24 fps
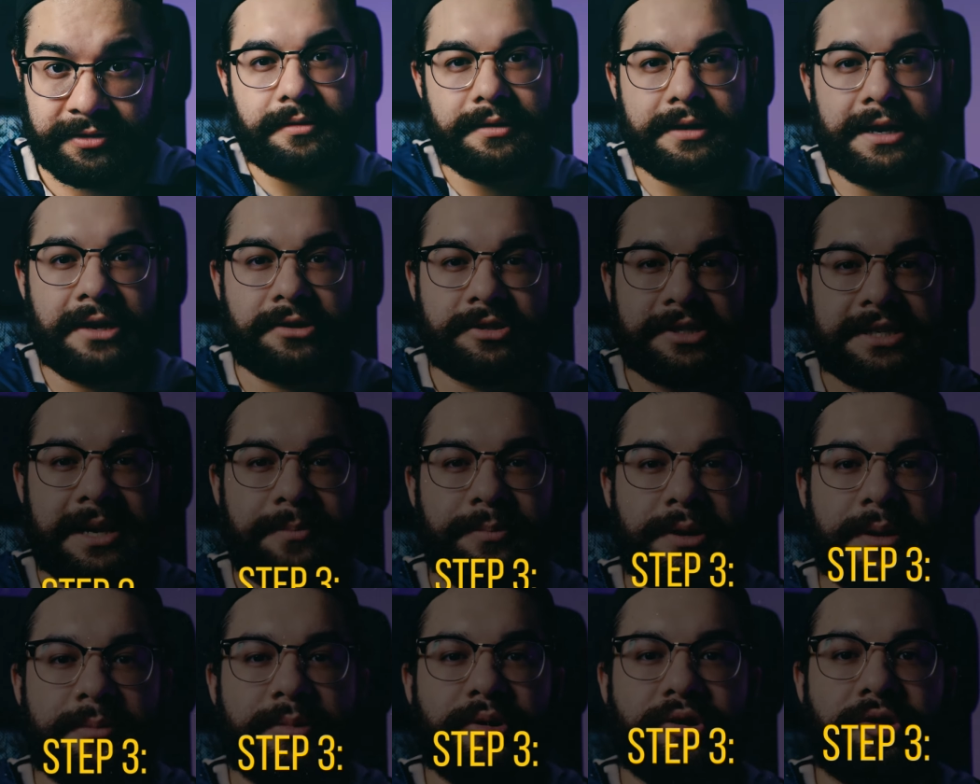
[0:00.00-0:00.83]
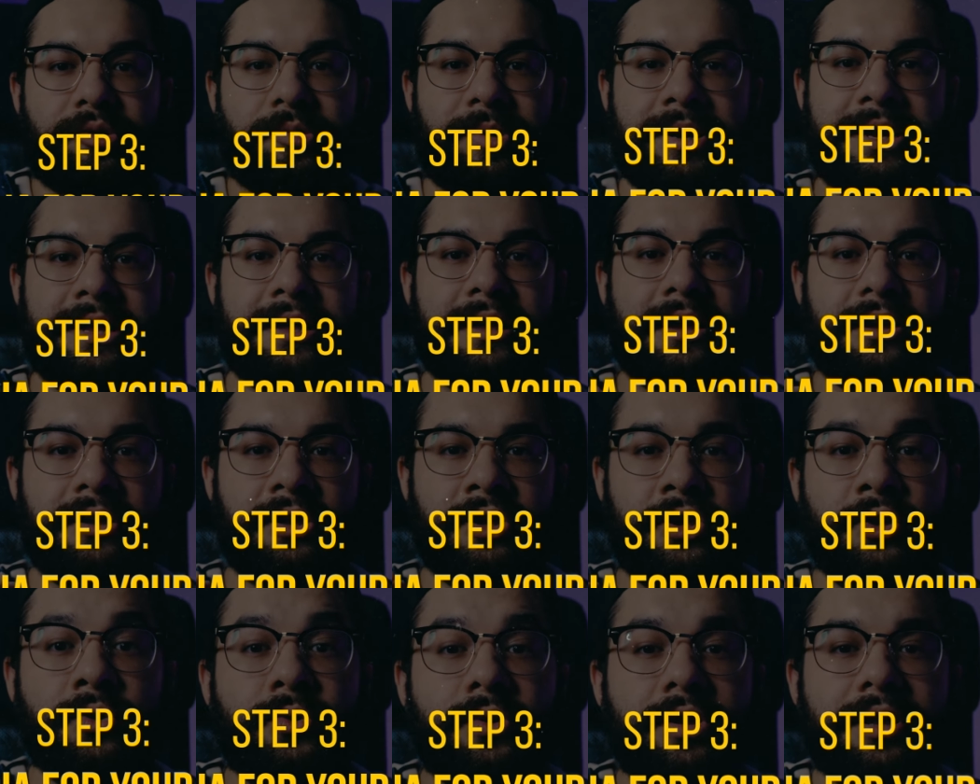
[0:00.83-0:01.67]
Now, step number 3,
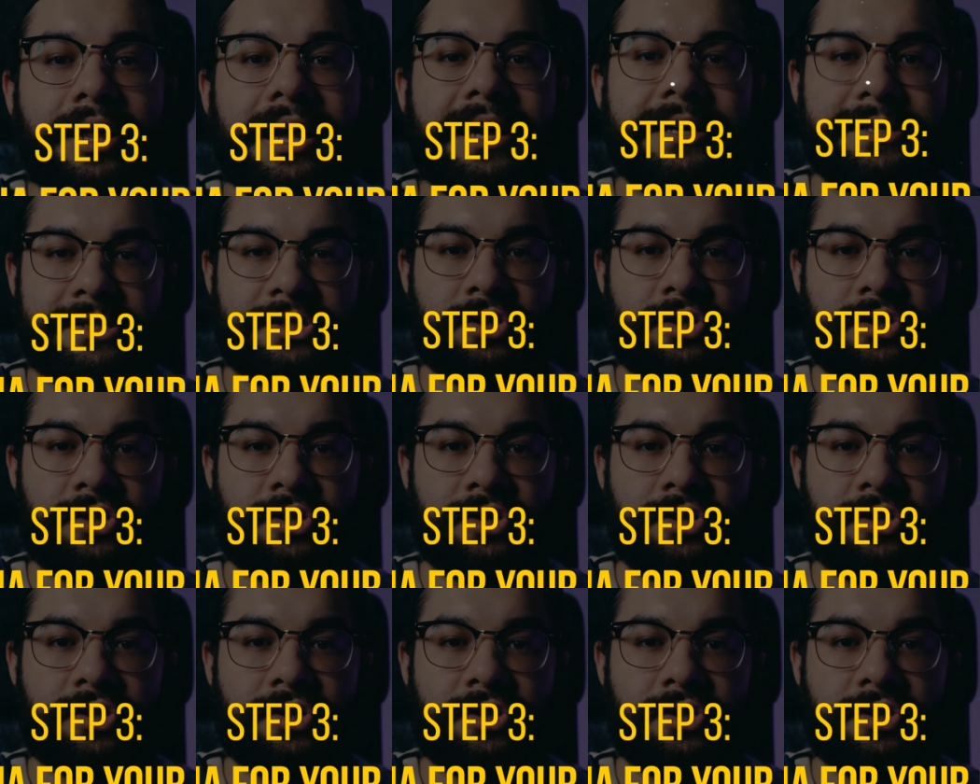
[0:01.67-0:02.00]
utilize